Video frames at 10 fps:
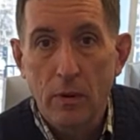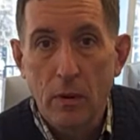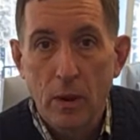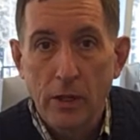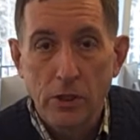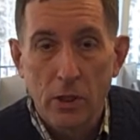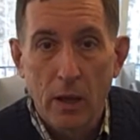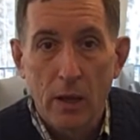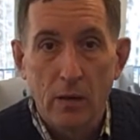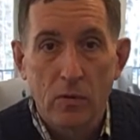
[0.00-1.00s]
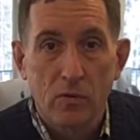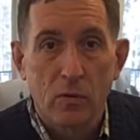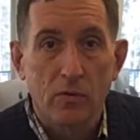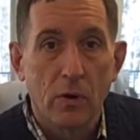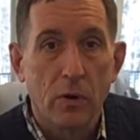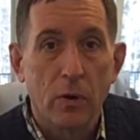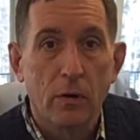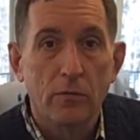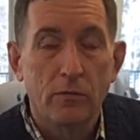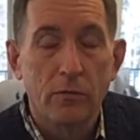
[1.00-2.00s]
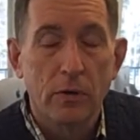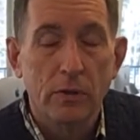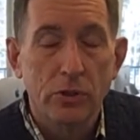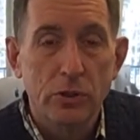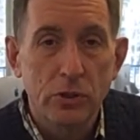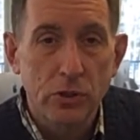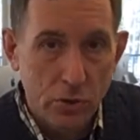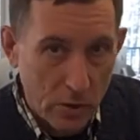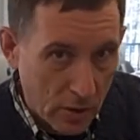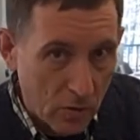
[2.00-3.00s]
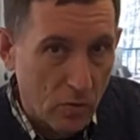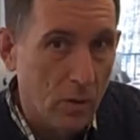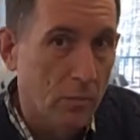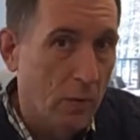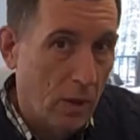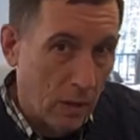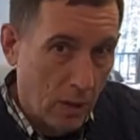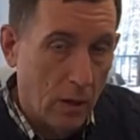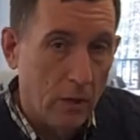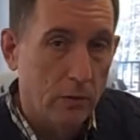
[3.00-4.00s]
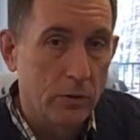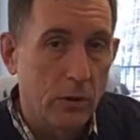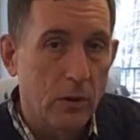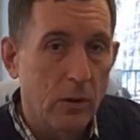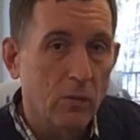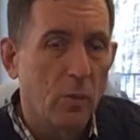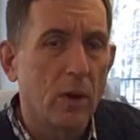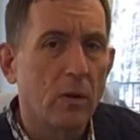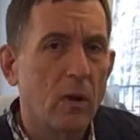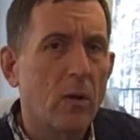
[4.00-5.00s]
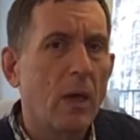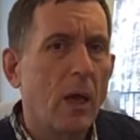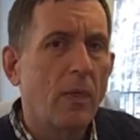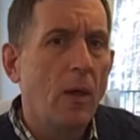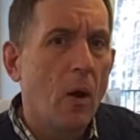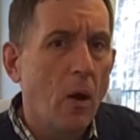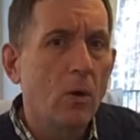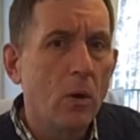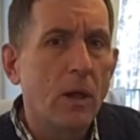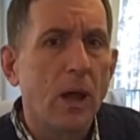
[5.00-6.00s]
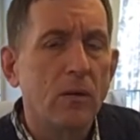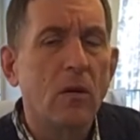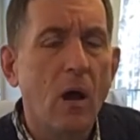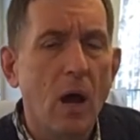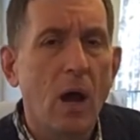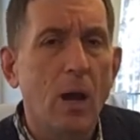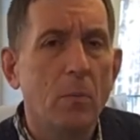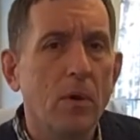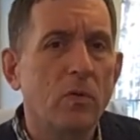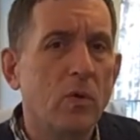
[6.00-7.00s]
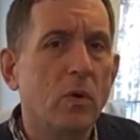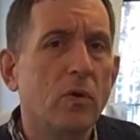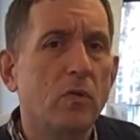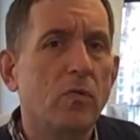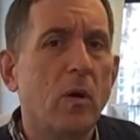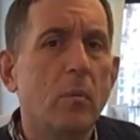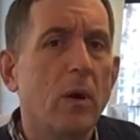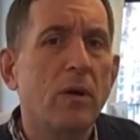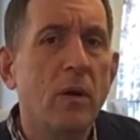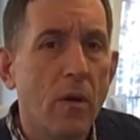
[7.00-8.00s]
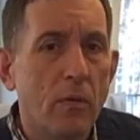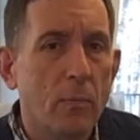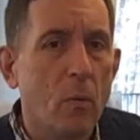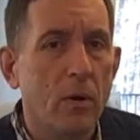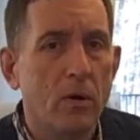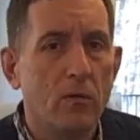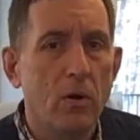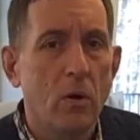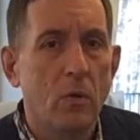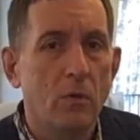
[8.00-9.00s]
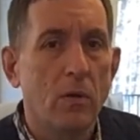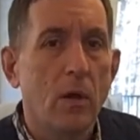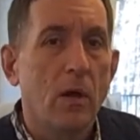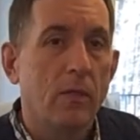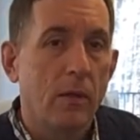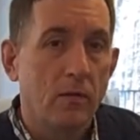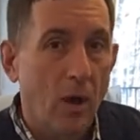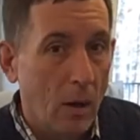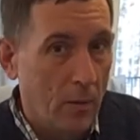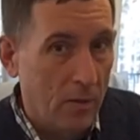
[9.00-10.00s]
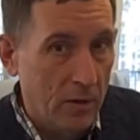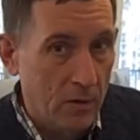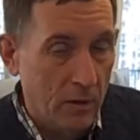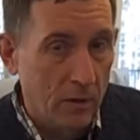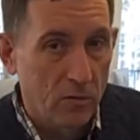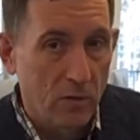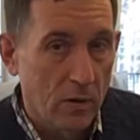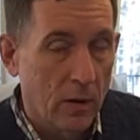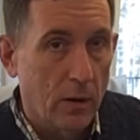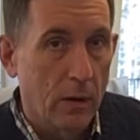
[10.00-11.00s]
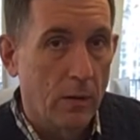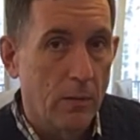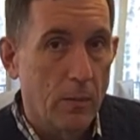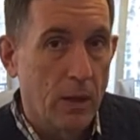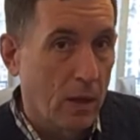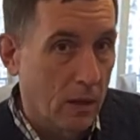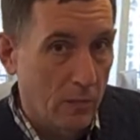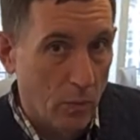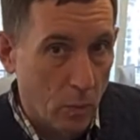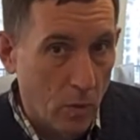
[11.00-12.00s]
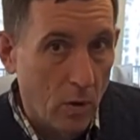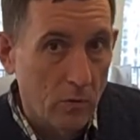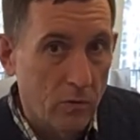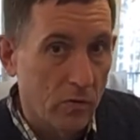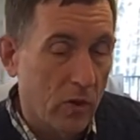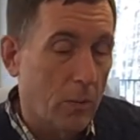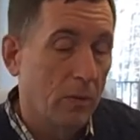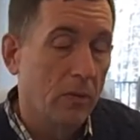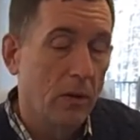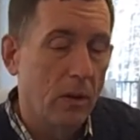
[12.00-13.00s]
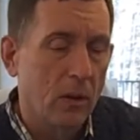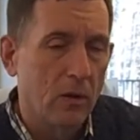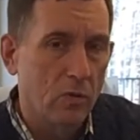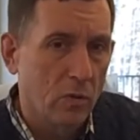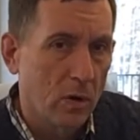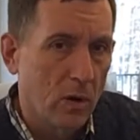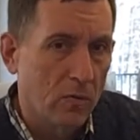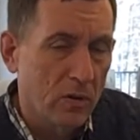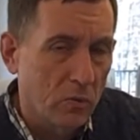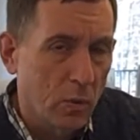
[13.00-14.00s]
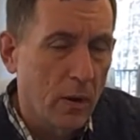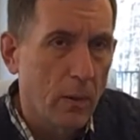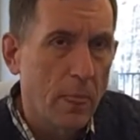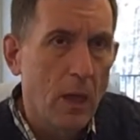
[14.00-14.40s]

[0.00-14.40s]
the ancient lands of Judaism, Israel and all, they all look at time as focused from another point of view. The time of the beginning of the world, for example, in the history of Israel.